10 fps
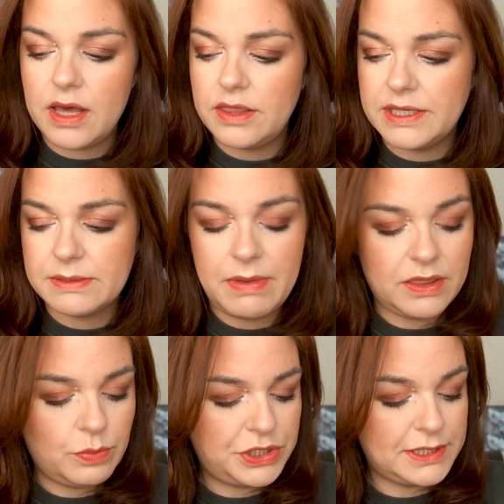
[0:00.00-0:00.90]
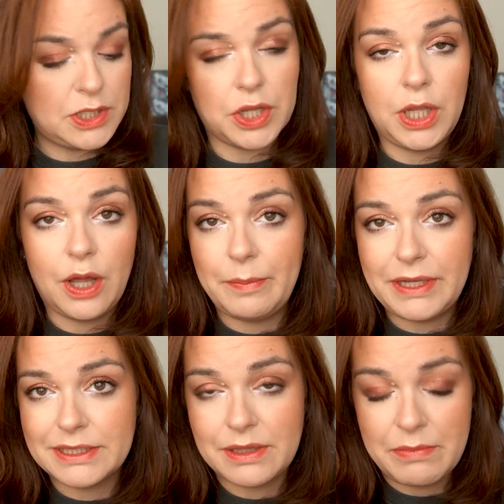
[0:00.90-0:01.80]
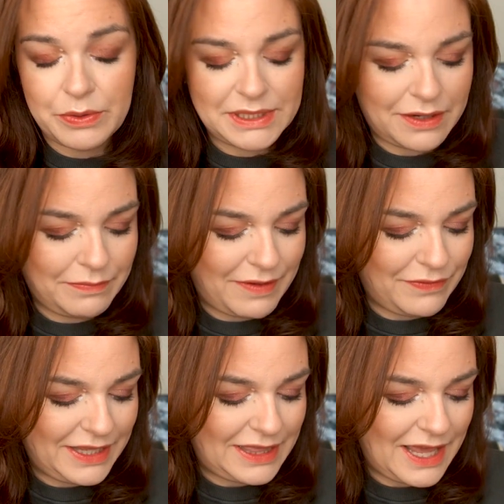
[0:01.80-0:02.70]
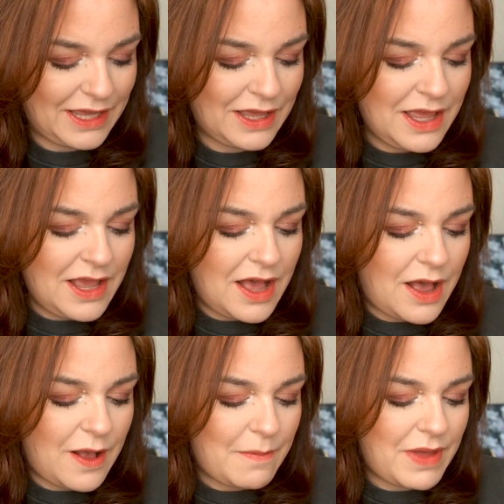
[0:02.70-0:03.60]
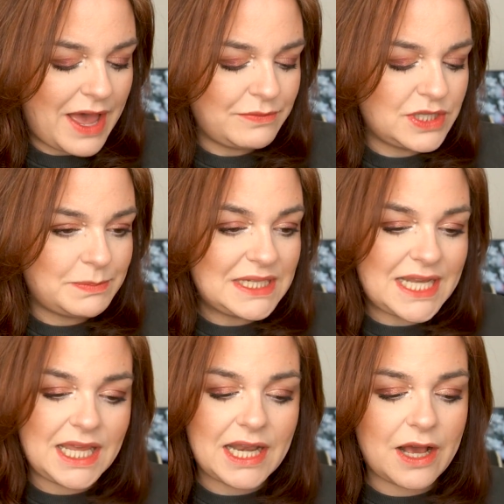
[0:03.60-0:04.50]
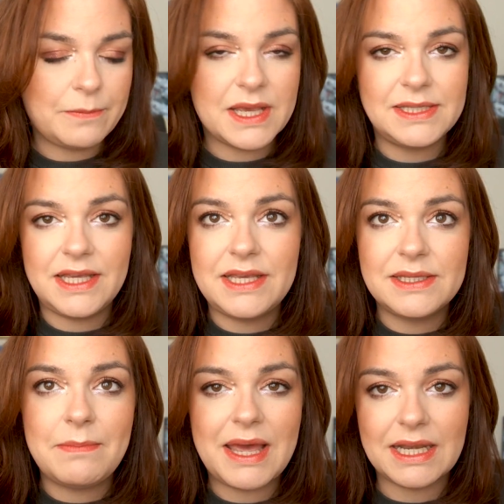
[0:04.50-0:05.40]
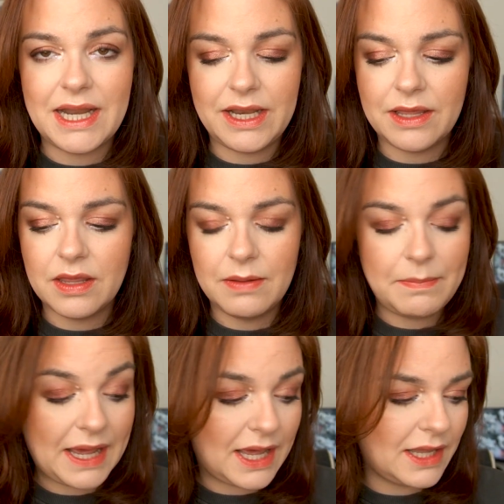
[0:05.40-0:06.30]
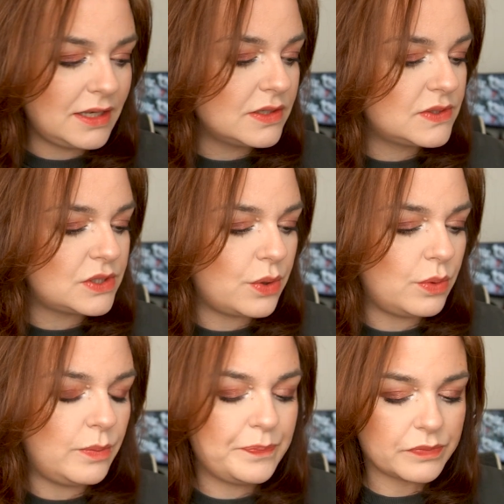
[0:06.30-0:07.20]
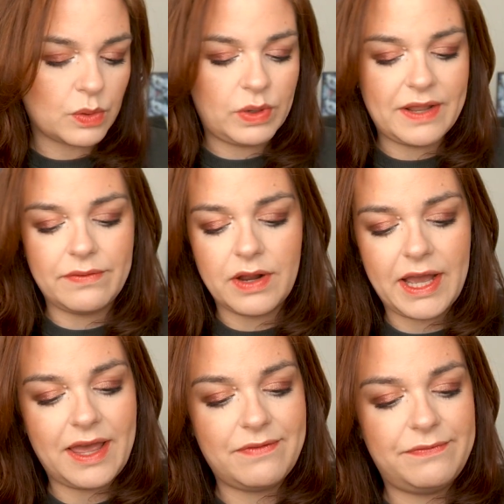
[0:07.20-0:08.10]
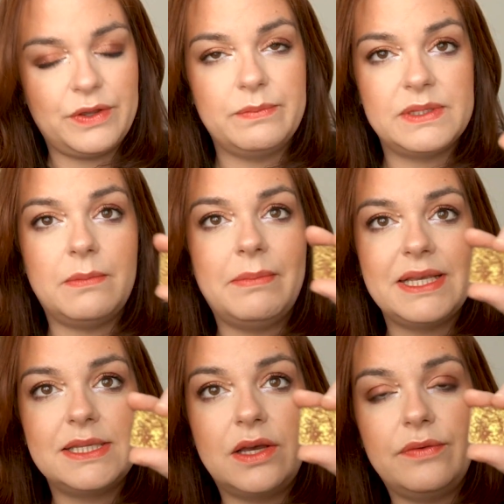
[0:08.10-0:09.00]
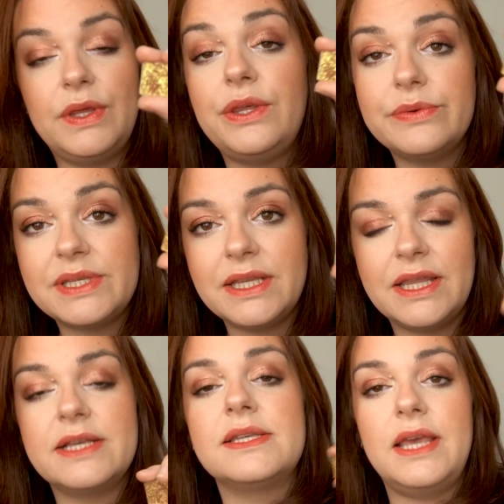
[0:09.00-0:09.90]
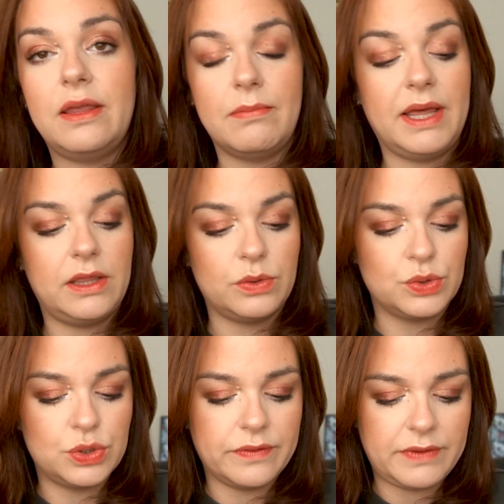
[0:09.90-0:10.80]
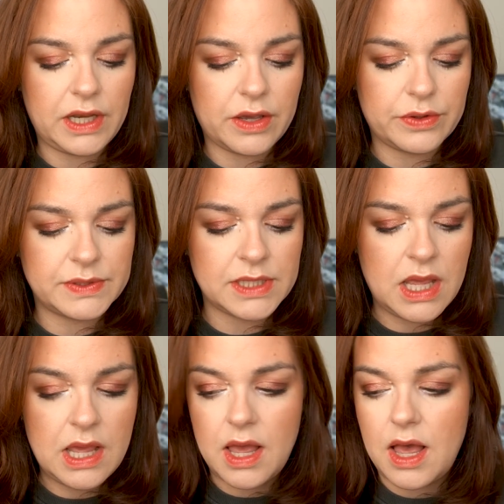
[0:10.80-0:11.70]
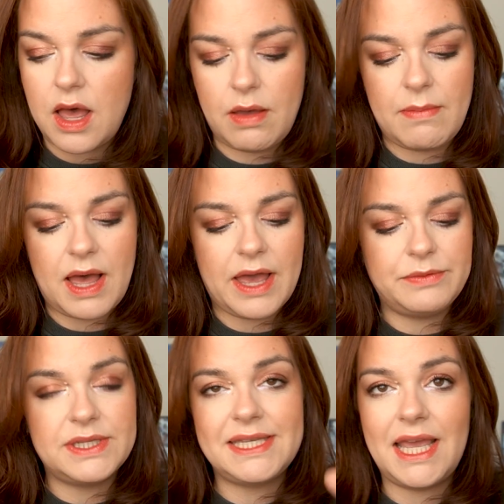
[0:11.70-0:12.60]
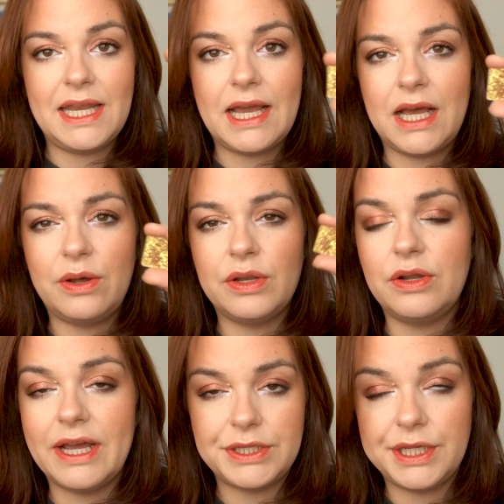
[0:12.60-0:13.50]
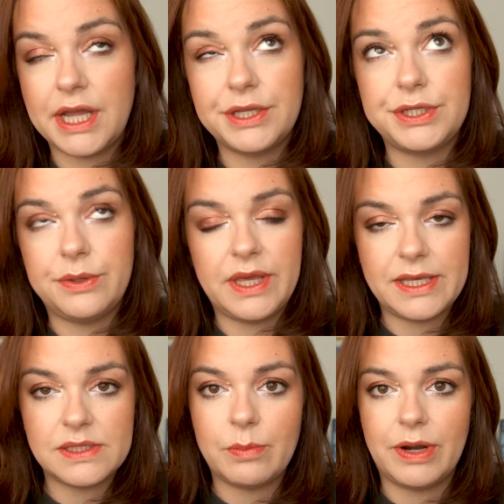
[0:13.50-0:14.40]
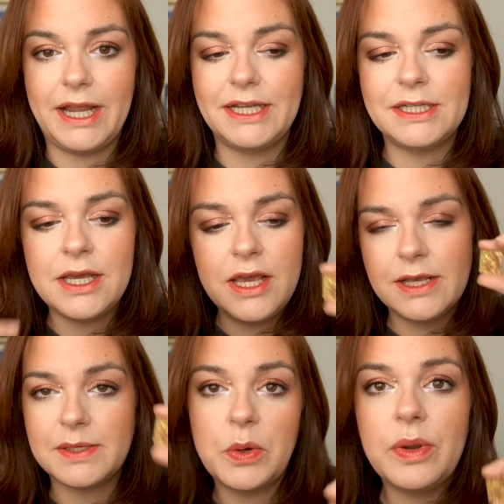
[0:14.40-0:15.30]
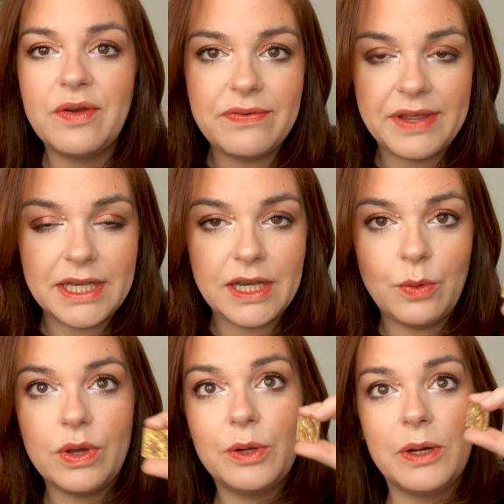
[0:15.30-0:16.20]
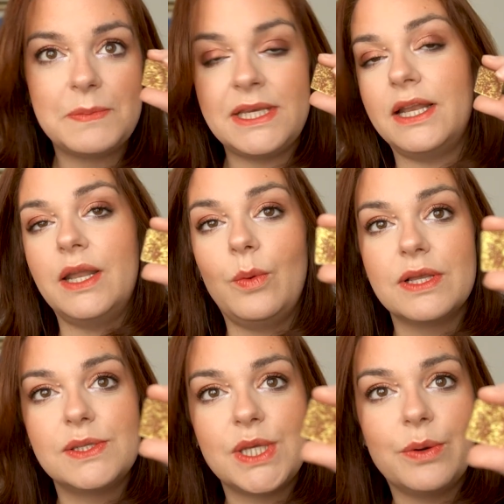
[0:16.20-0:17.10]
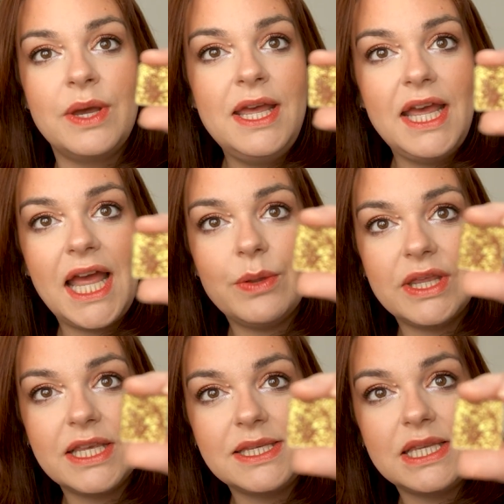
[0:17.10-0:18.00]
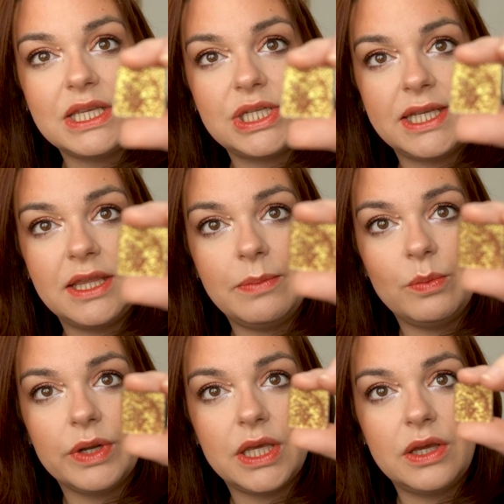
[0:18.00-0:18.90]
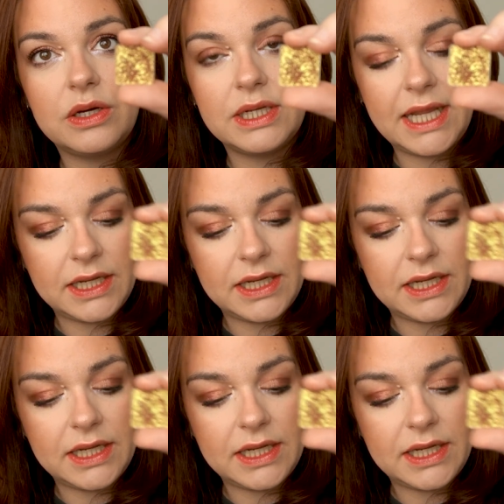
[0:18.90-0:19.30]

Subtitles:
This month, which is not a lot, but it's the most out of everything. I've just been taken out because it is a magnetic pan. So whenever I have filmed myself using this in my little short videos, I've just taken it out and not actually kind of showcase the brand. I don't want to offend anyone or upset anyone. So anyway, this is the shade that I've been working on.